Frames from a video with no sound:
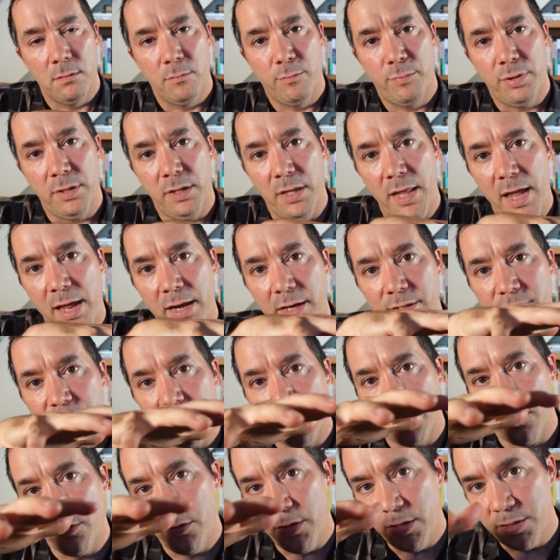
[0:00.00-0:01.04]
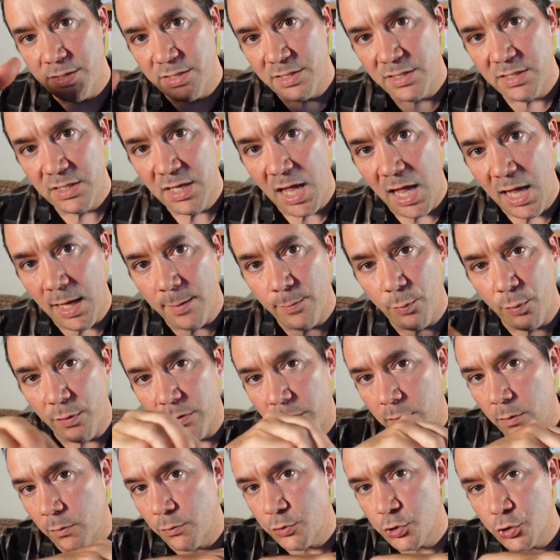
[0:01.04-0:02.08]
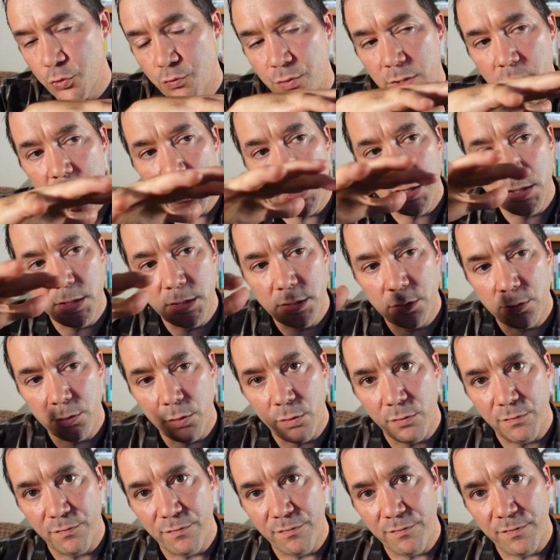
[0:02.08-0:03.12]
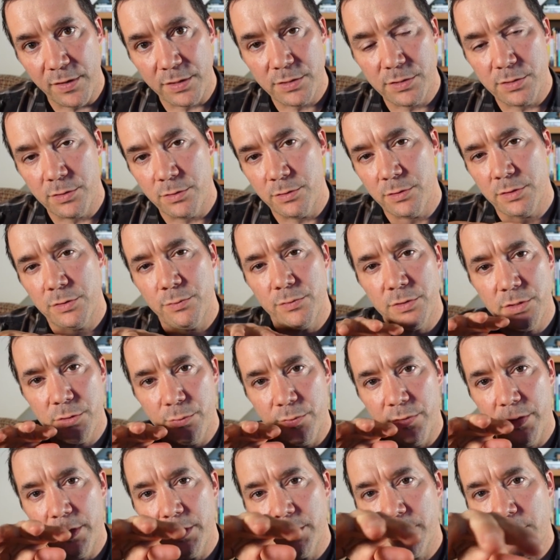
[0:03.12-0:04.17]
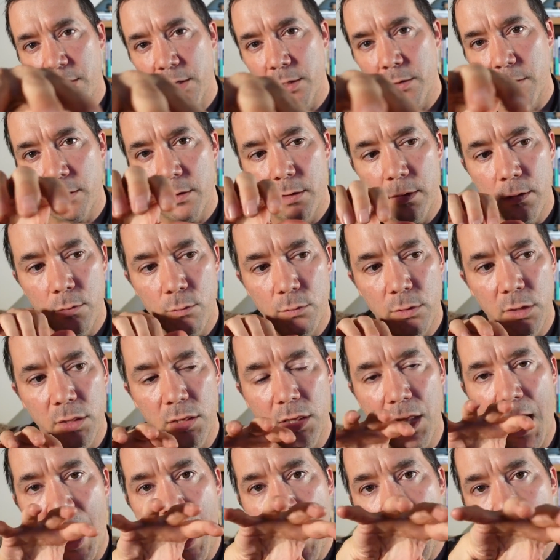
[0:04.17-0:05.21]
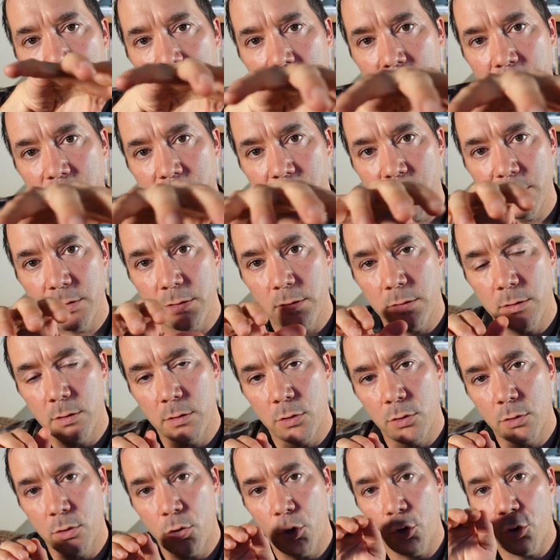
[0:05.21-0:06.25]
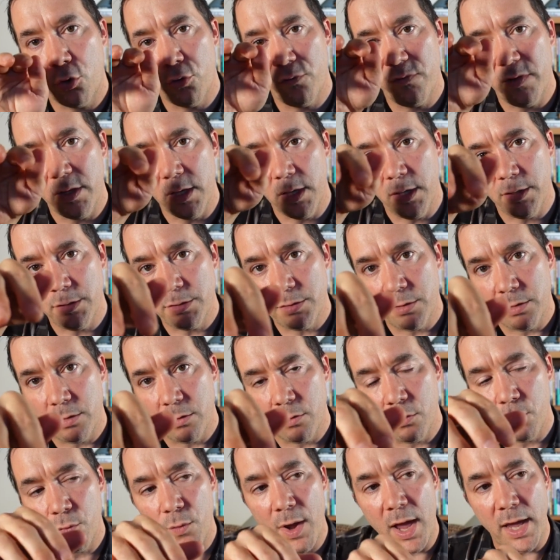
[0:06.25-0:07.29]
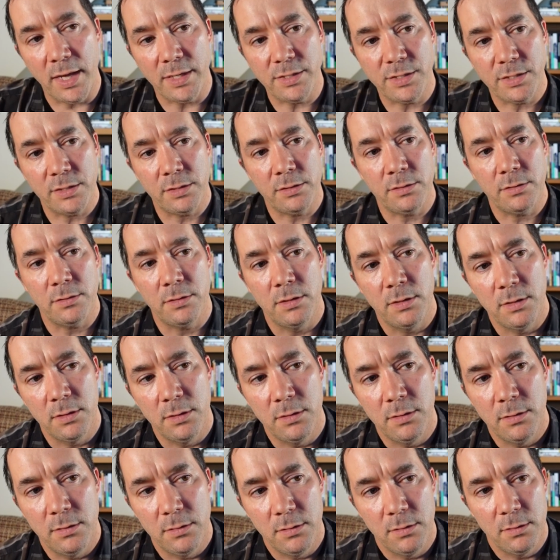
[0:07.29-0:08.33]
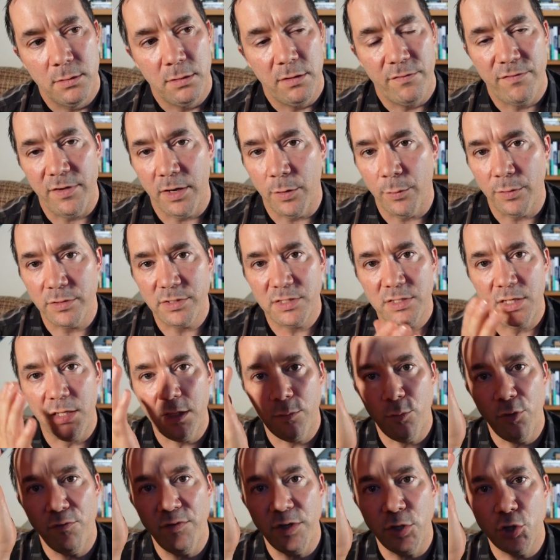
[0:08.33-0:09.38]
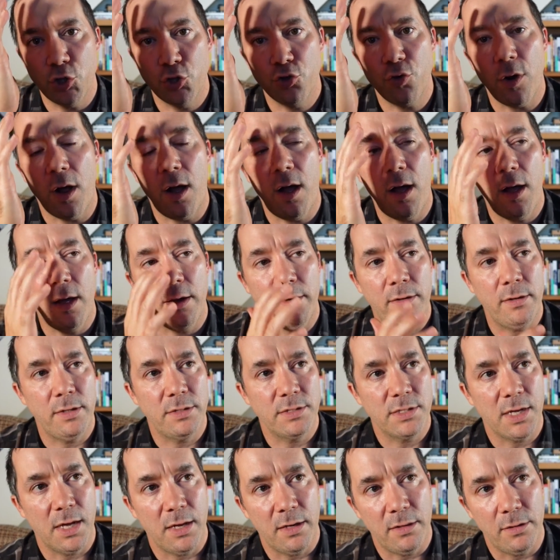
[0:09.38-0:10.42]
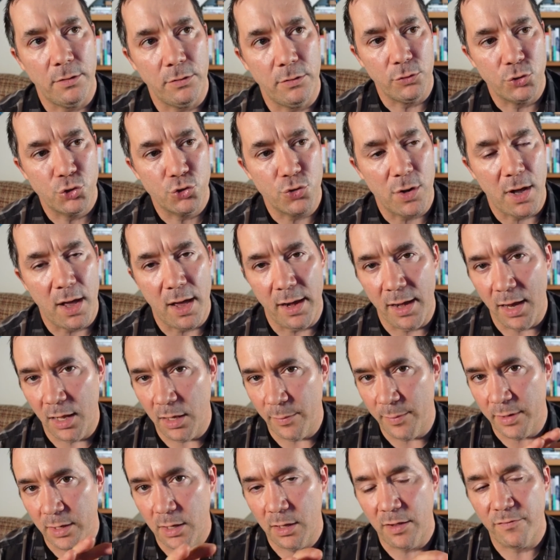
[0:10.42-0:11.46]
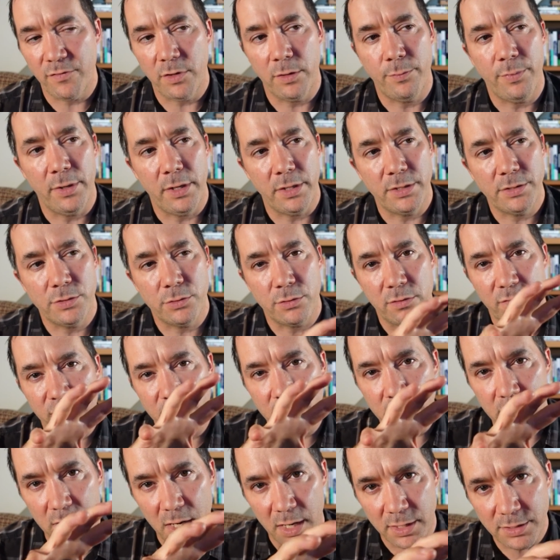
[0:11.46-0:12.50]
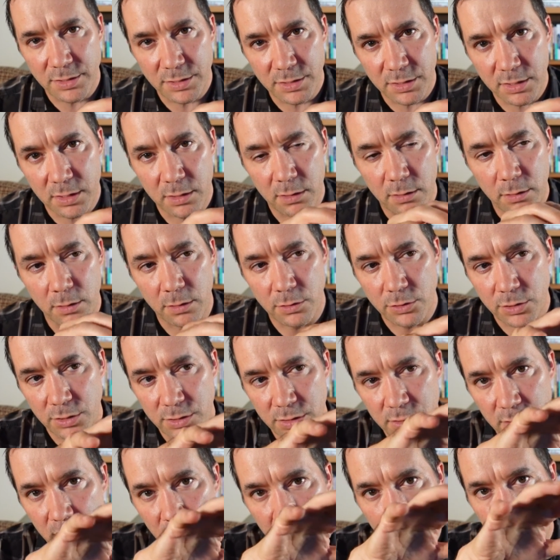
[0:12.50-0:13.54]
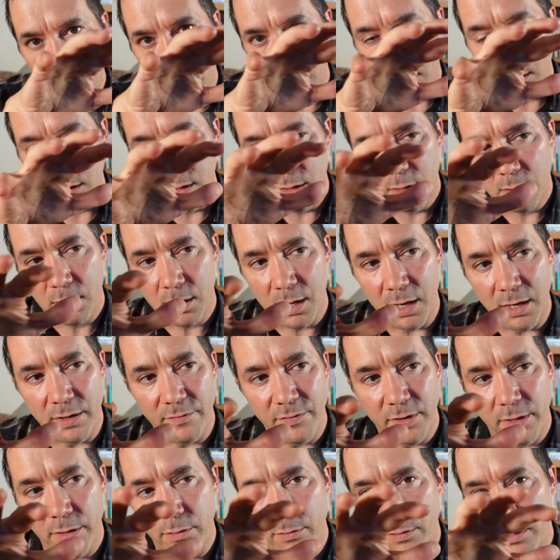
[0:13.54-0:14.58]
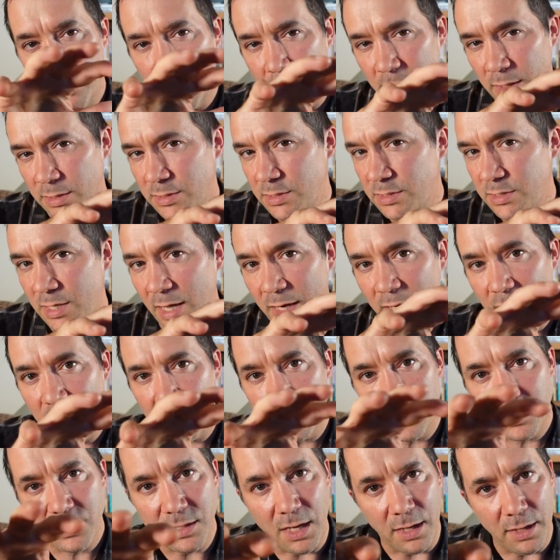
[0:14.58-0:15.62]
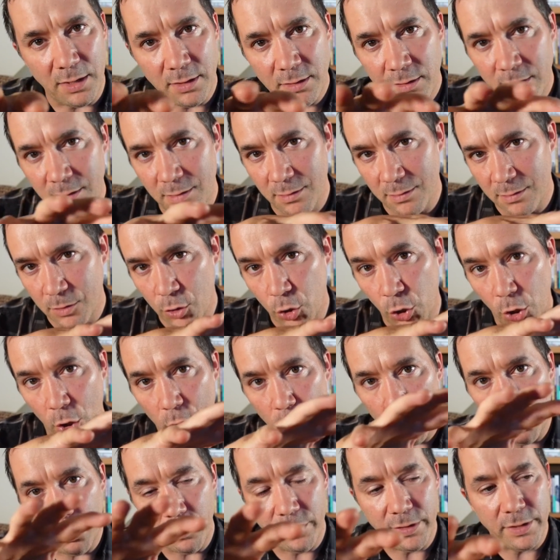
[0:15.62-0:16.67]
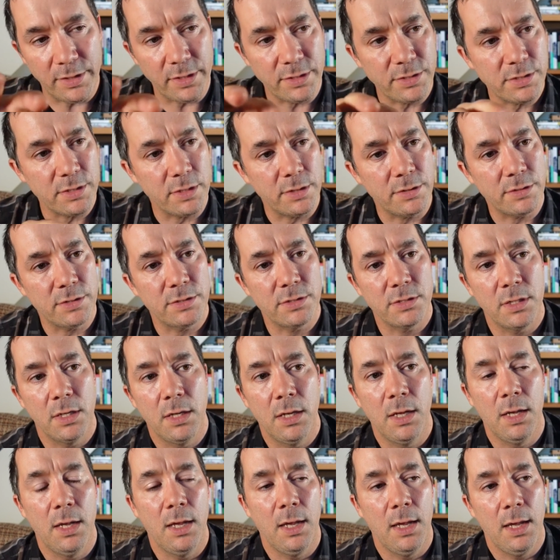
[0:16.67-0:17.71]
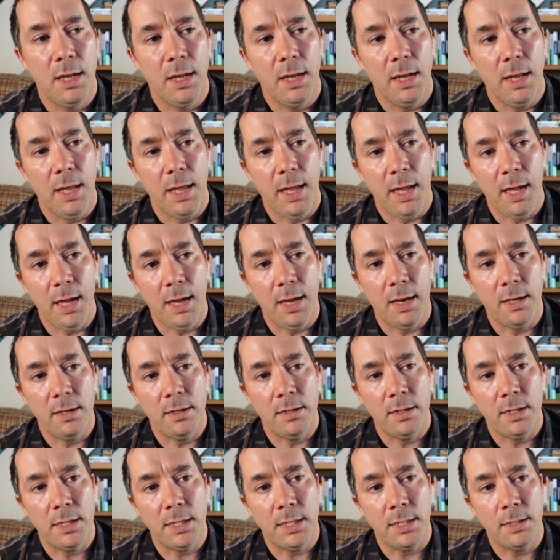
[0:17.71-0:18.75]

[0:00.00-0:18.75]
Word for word: planetary scape with no trees or no fixtures, which with these like lines curving into the horizon. If anyone's seen the movie Tron, it's got a Tron element of it, but it's sort of dusk. You can just see kind of either like a setting sun glow in the distance. And